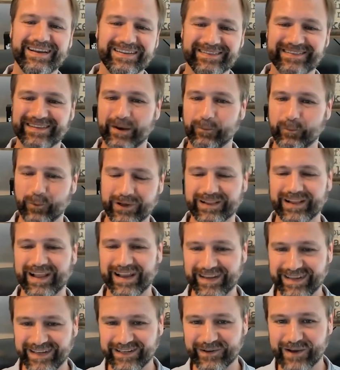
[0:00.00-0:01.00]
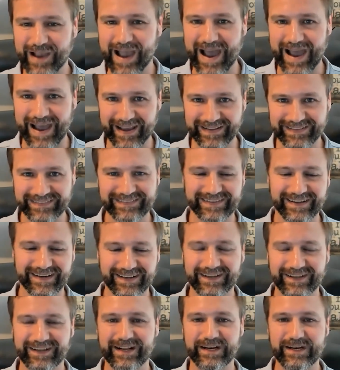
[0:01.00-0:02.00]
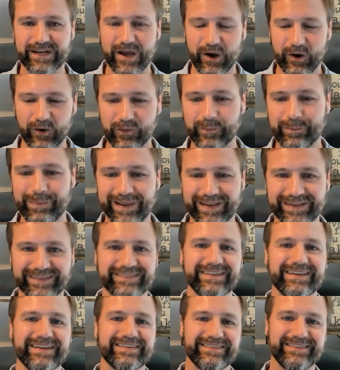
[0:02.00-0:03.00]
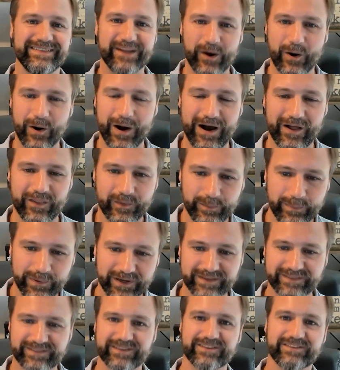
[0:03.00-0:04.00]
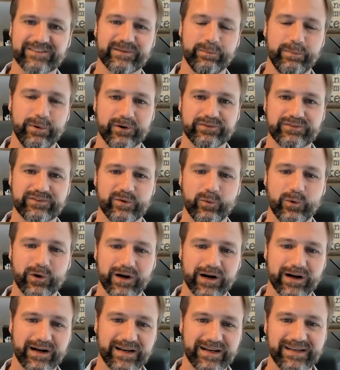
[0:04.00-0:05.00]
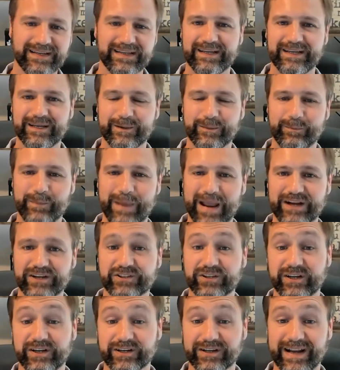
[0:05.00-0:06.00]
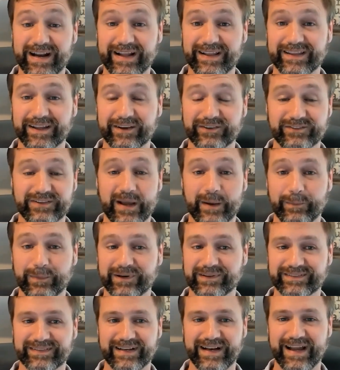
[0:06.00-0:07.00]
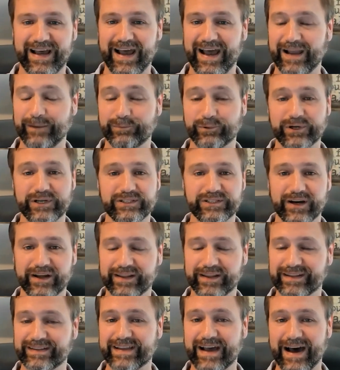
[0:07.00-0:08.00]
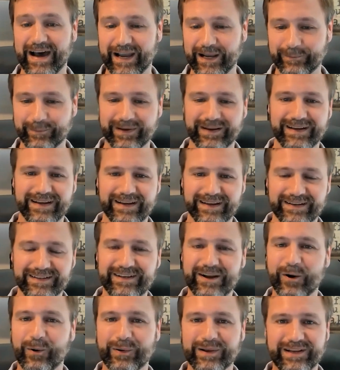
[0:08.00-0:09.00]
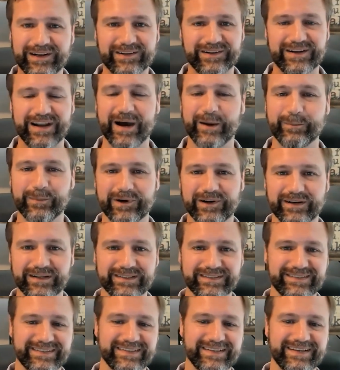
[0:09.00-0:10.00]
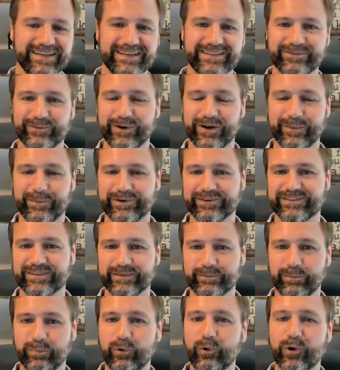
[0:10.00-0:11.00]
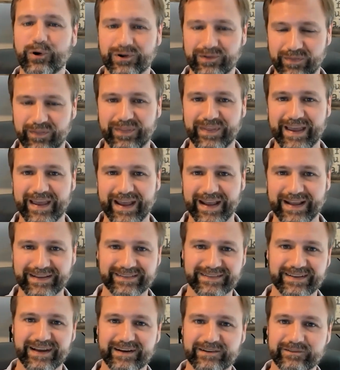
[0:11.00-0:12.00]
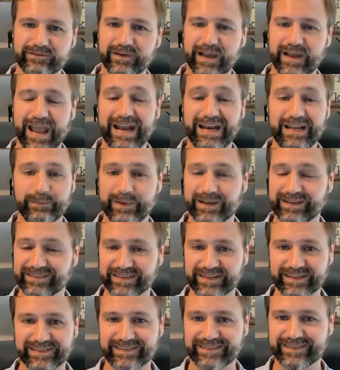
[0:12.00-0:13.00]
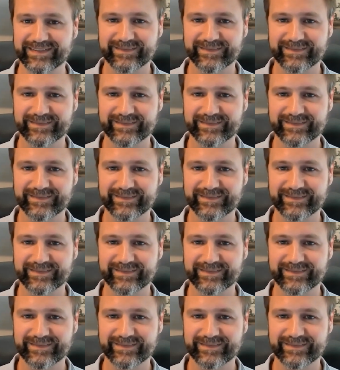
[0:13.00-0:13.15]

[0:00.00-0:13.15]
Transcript: Someone like you guys are going to know the business, know how the books are supposed to work, make sure you're getting those numbers. And I preach all the time, knowing your numbers is one of the most important things of any business.